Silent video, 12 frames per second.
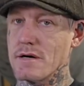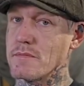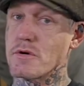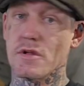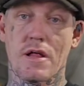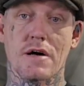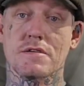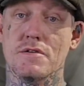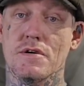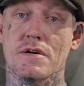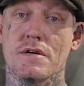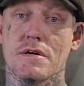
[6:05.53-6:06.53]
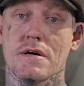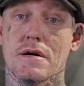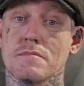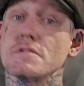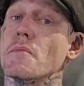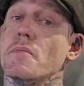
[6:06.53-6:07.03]
good luck to you.
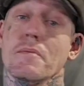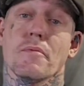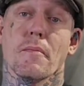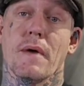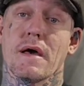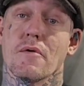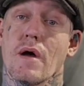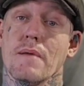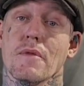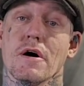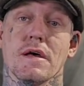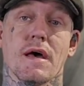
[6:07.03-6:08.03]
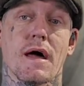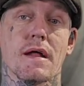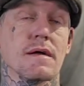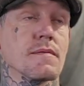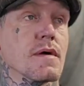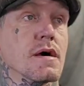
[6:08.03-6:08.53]
Some people make great money at
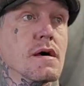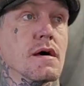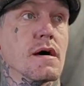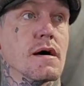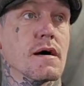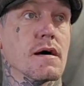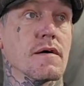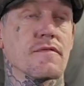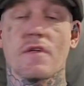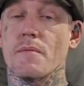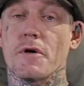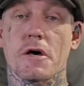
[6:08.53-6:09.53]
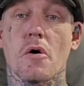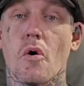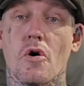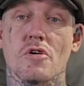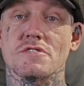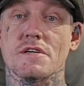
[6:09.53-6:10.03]
it, flipping
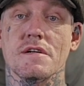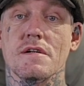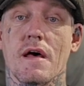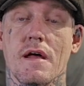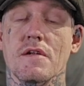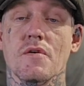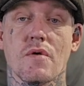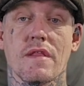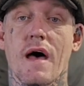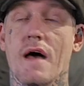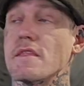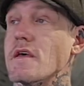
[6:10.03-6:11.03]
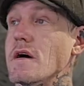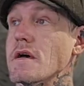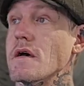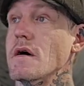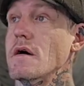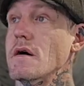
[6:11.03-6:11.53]
cars and doing that thing,
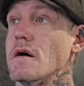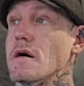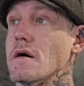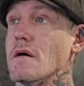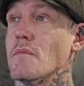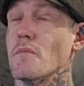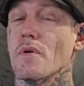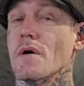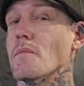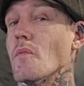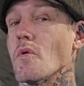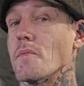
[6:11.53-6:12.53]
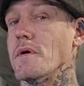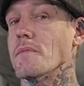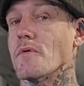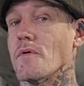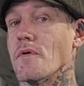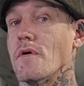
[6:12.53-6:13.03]
but more
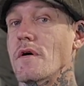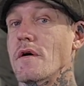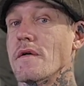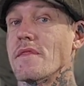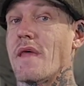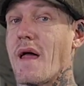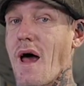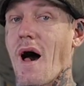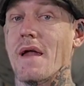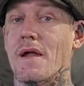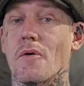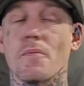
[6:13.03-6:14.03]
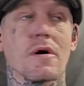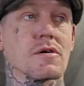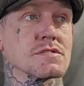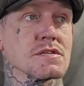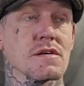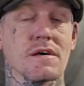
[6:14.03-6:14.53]
people that I know
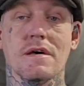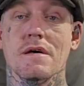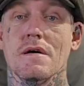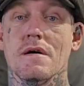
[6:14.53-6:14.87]
personally,